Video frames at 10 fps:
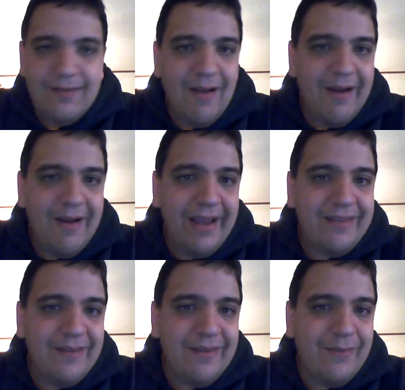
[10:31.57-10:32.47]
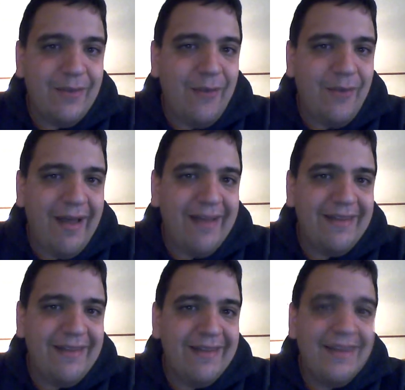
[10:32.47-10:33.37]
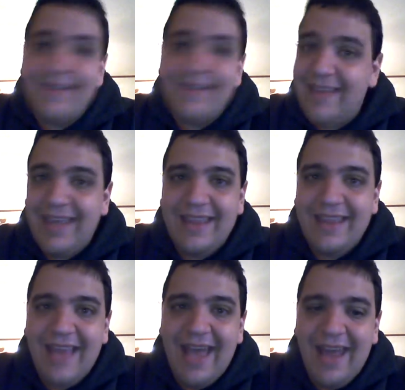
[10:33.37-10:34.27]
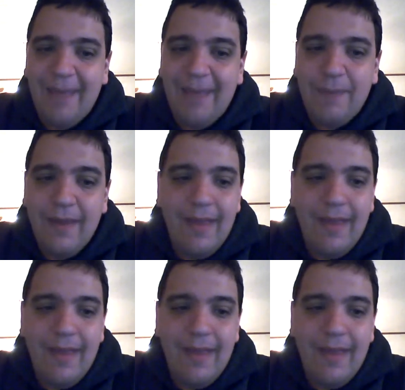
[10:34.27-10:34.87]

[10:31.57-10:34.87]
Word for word: Sorry, it took me a while to get that up.